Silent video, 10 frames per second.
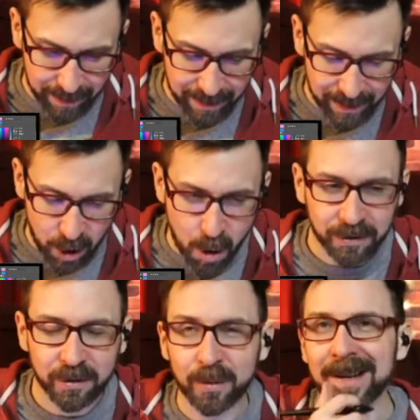
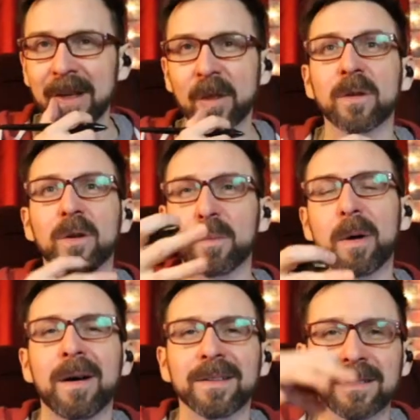also another little
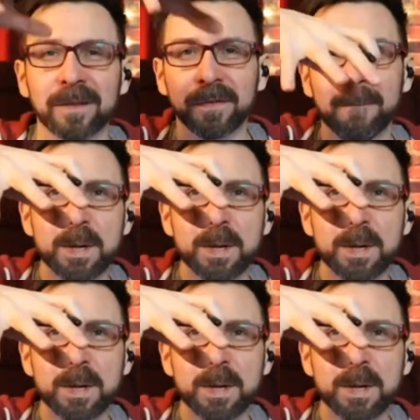positive